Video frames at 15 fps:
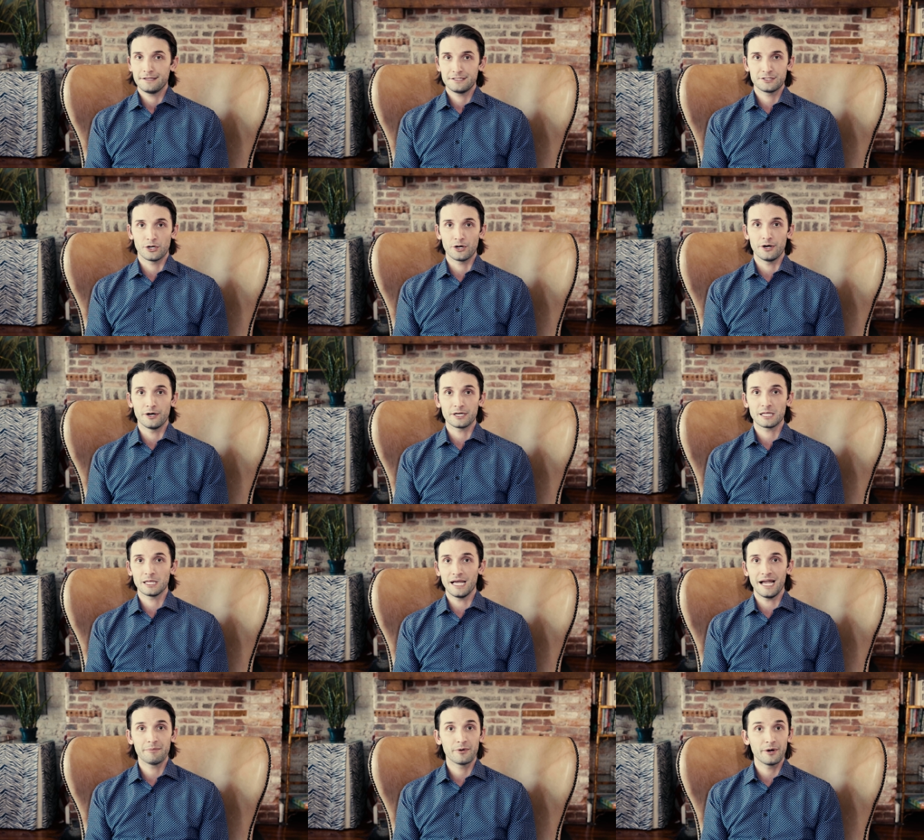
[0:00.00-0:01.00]
start
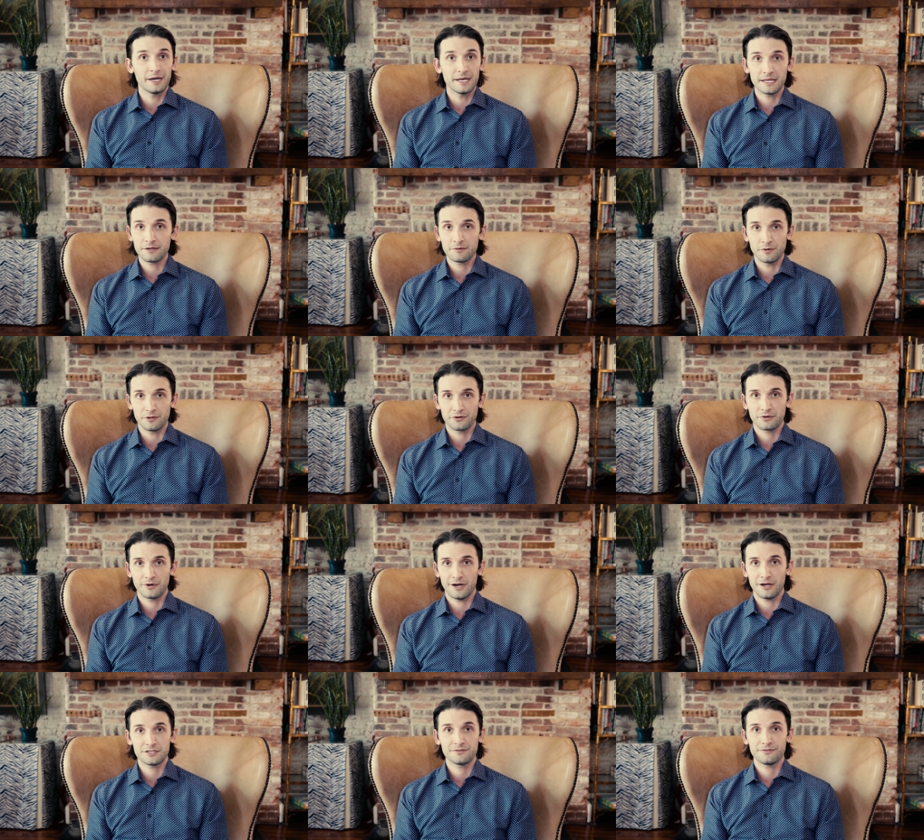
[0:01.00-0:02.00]
collaborating with
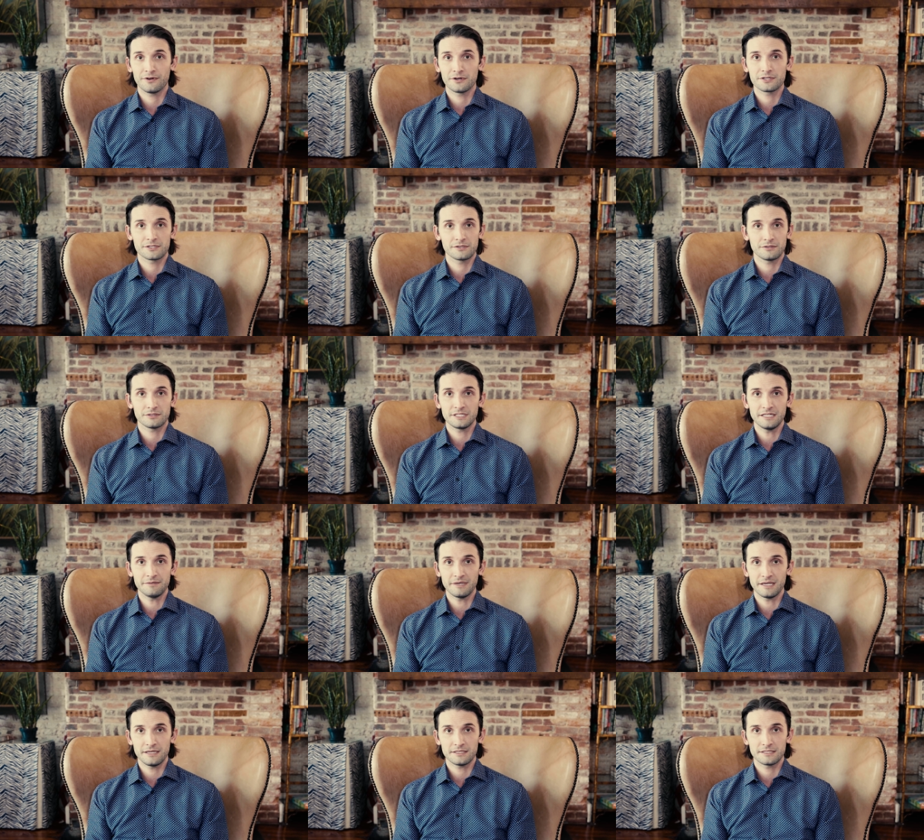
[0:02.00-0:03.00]
cross-functional
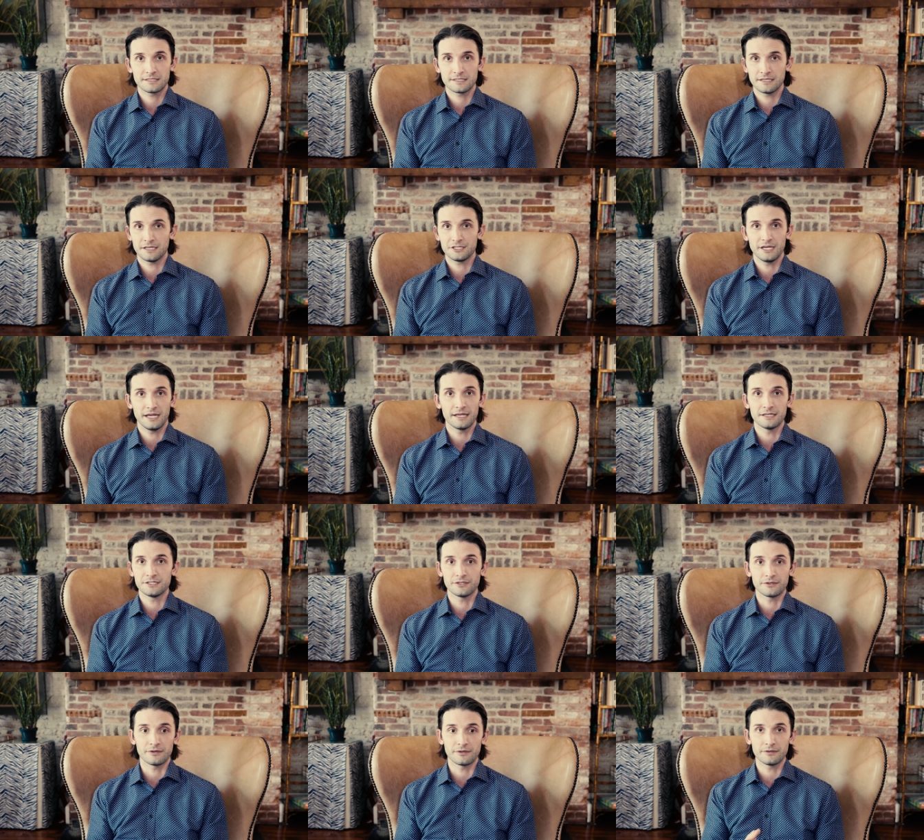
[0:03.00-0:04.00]
teammates such as
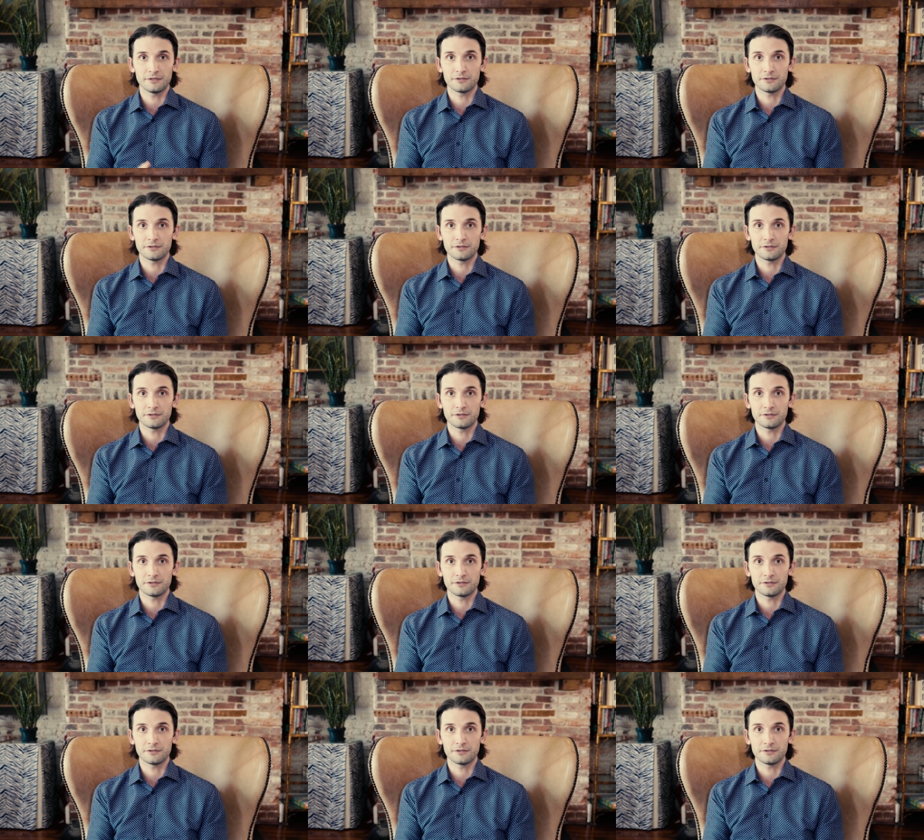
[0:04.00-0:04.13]
your,